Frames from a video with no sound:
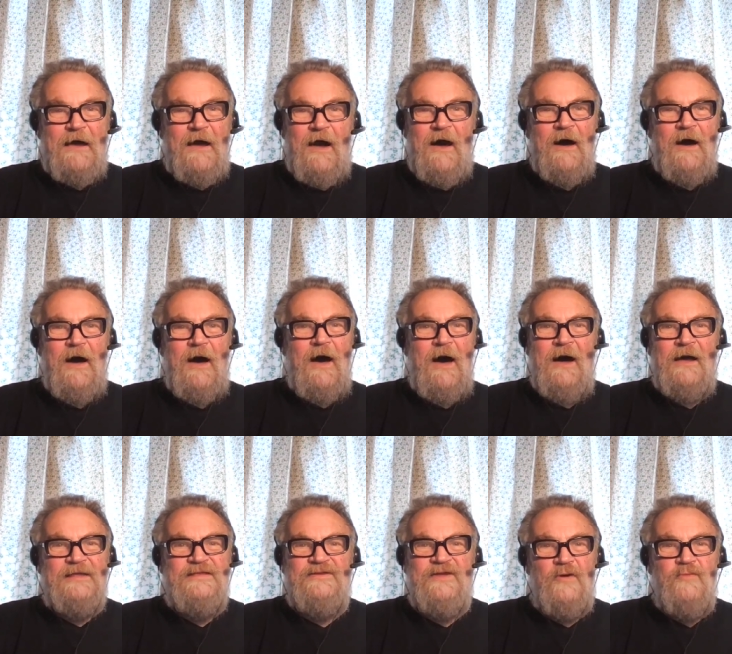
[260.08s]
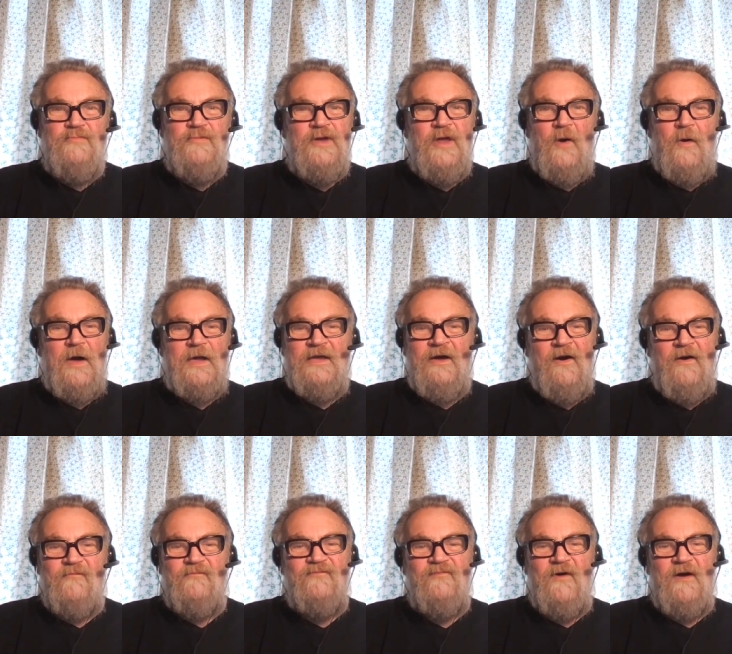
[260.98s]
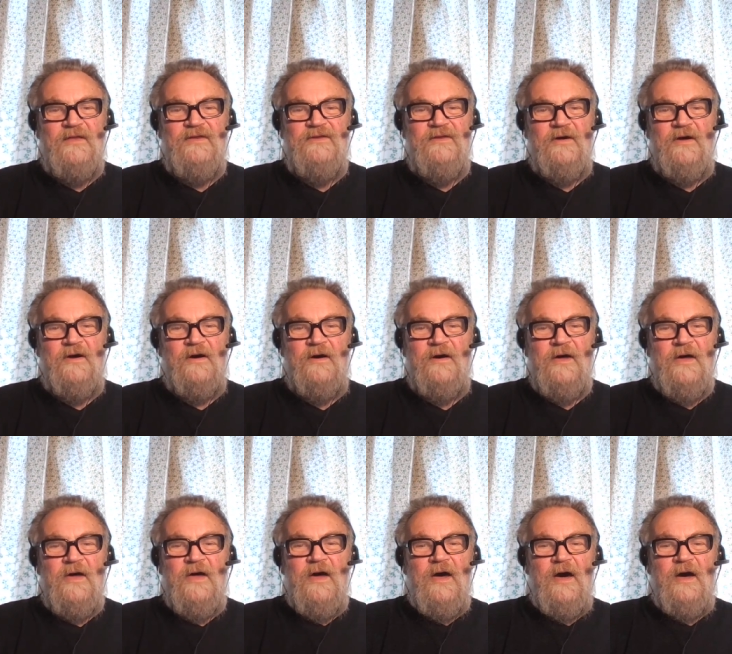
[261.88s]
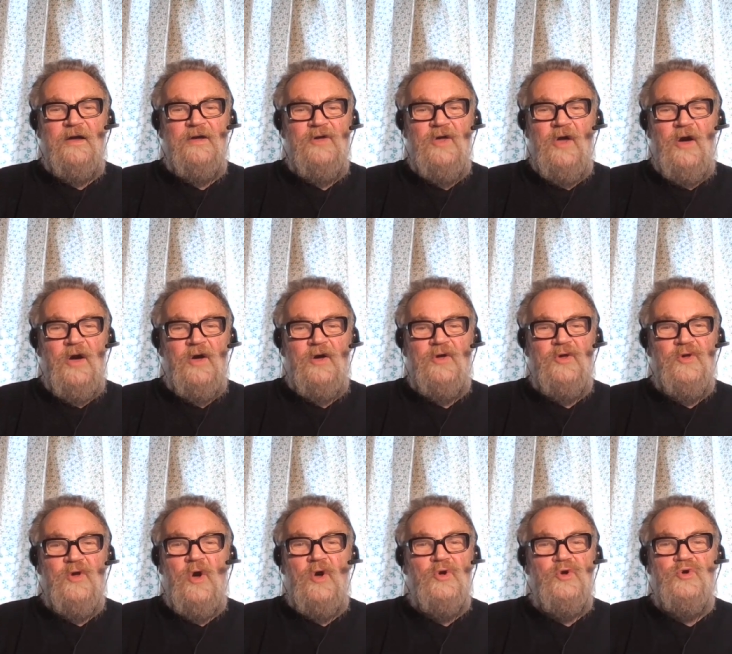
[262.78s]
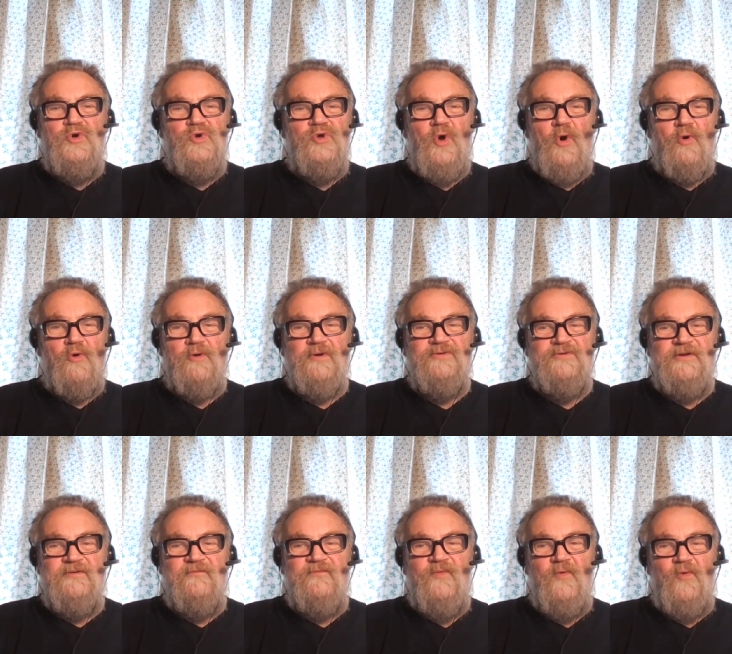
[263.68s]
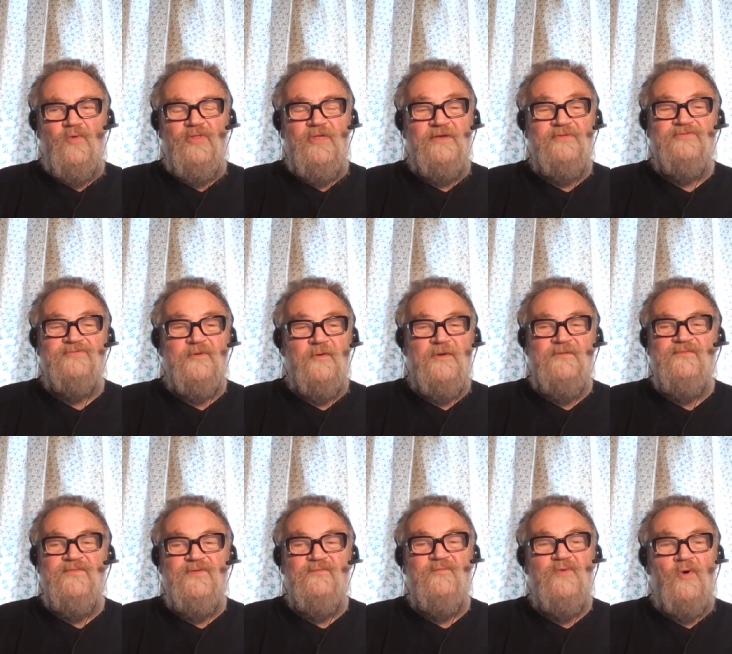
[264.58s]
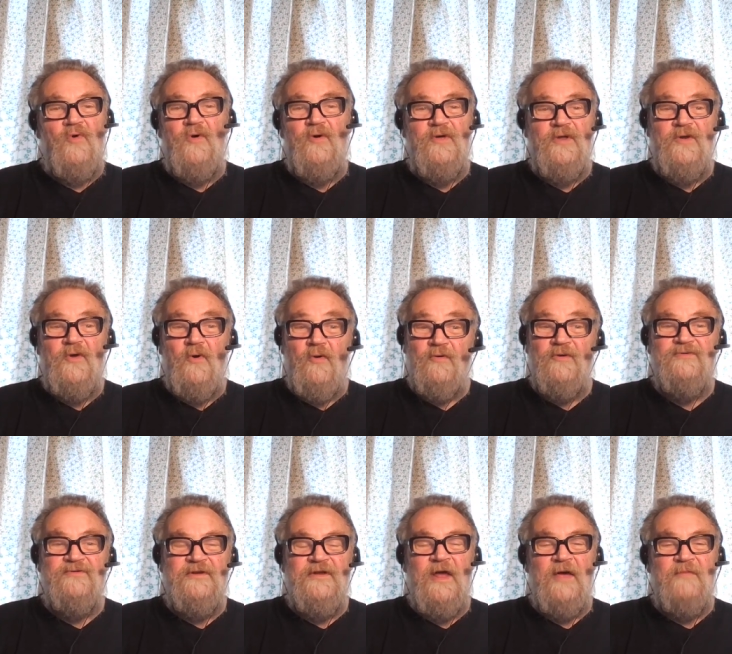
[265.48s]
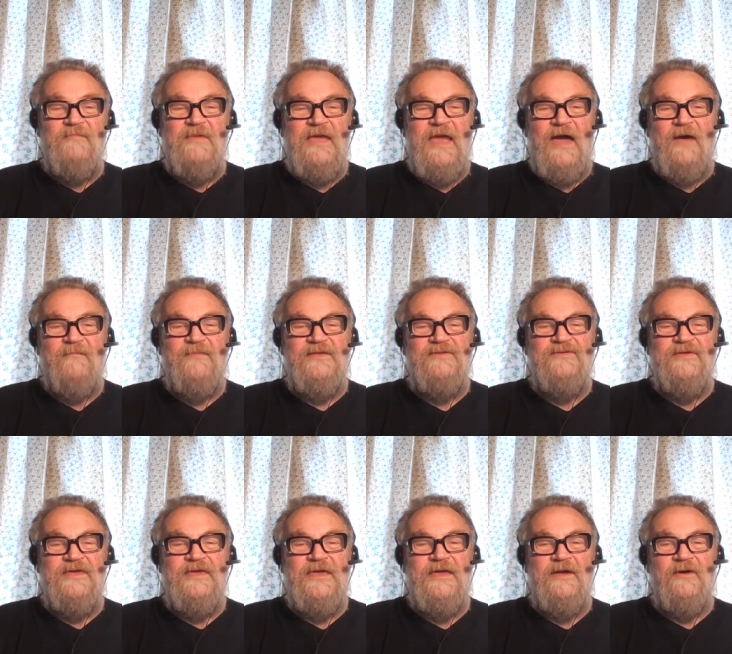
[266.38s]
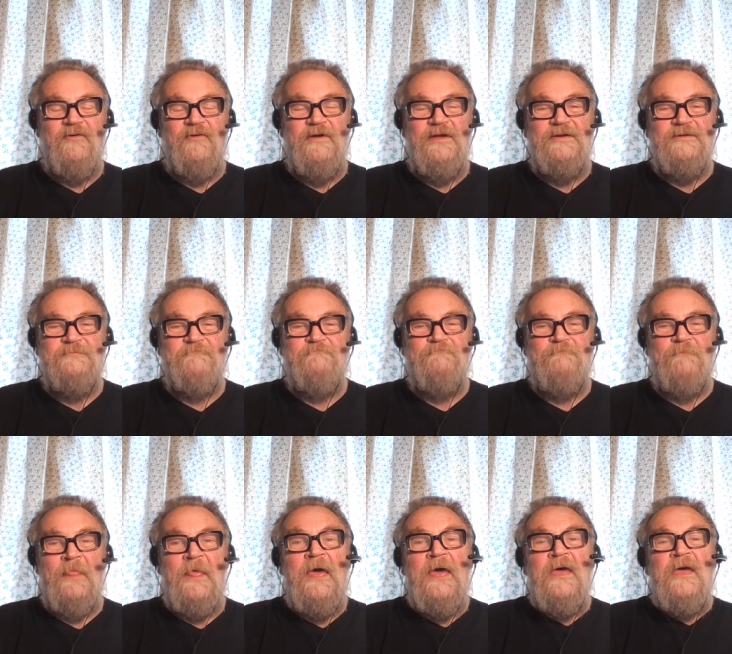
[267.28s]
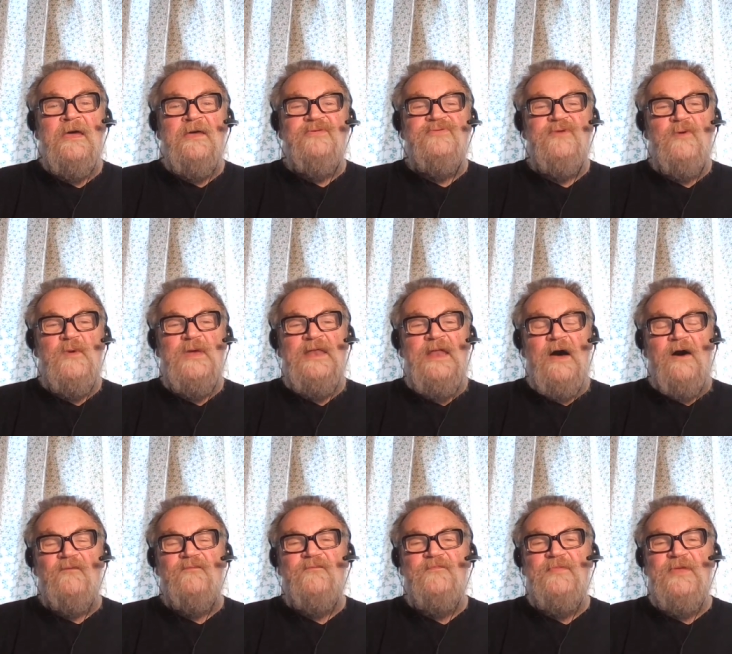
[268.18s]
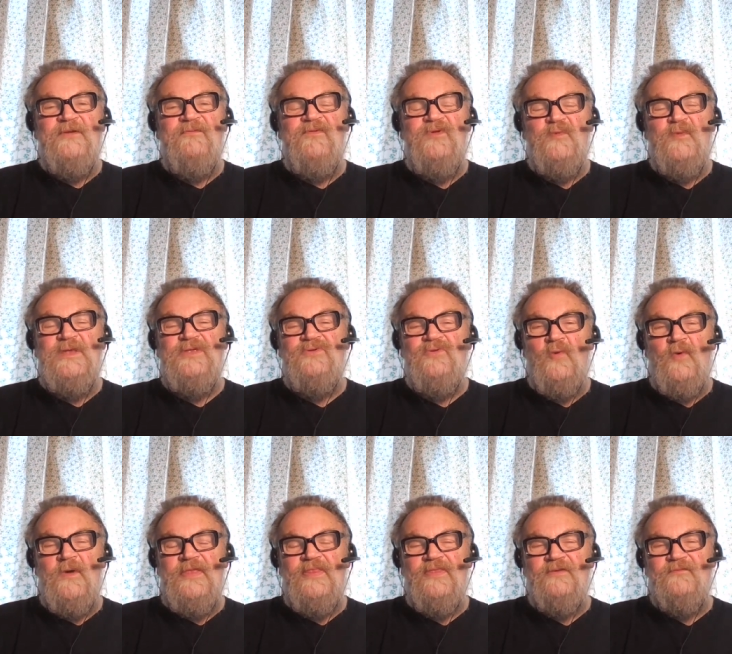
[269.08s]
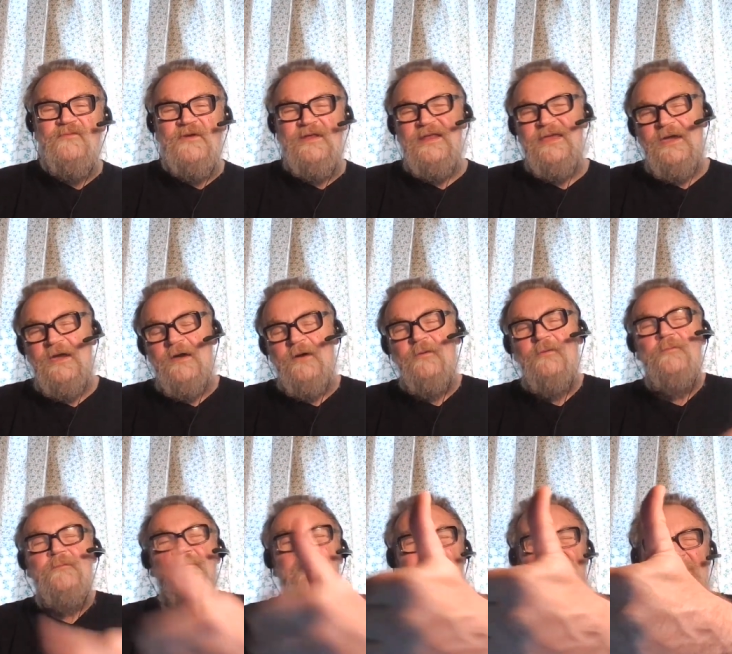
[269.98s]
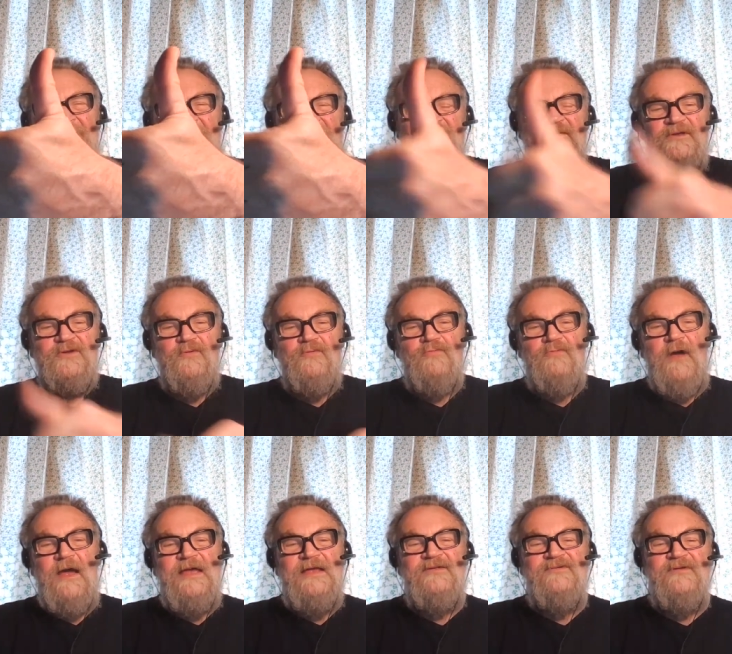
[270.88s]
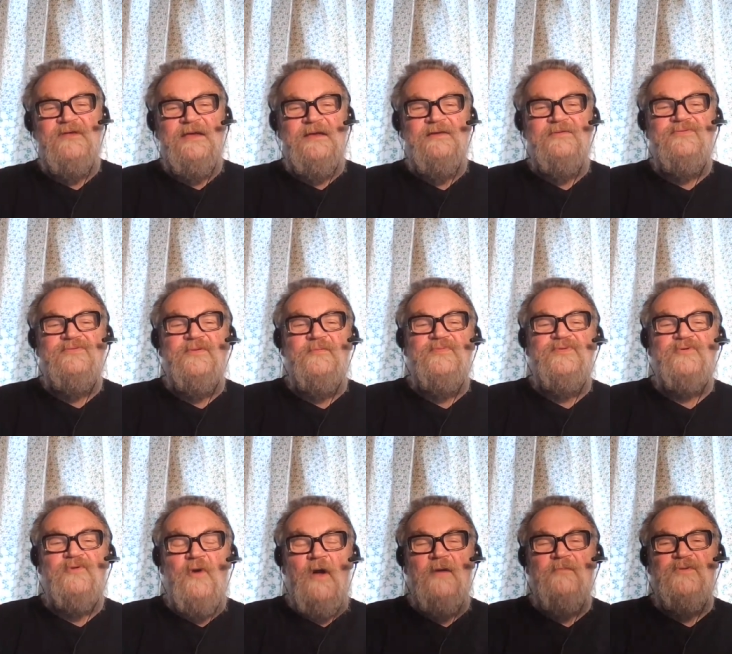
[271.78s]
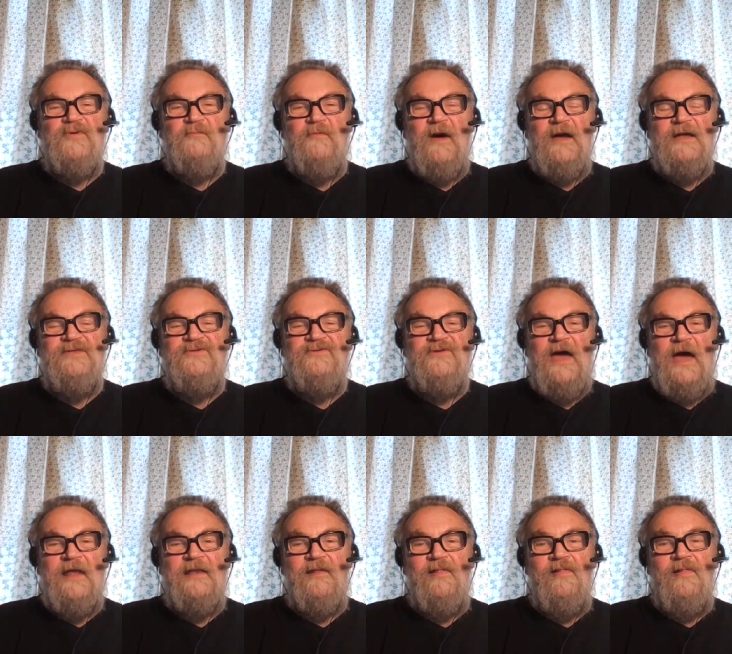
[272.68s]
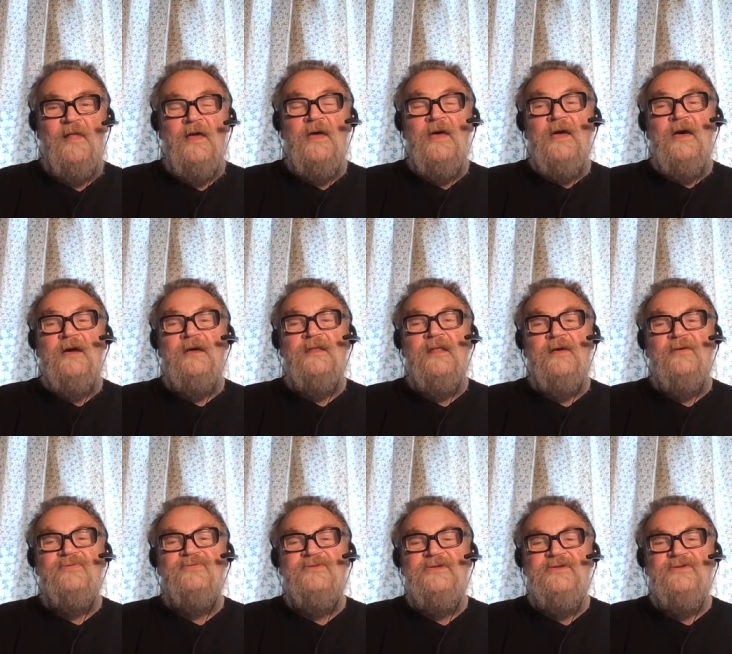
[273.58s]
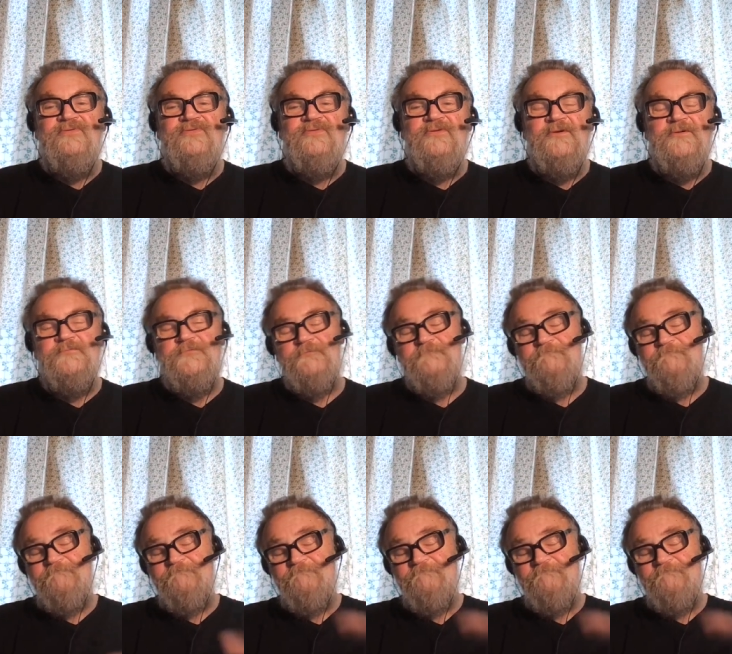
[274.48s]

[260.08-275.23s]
uh, I don't know. I can't find a, a, a, a good origin for this. So if you've got an origin, I'd be happy to hear it. So enough. If you enjoyed the video, give it a rating, subscribe to my channel, and I'll see you soon.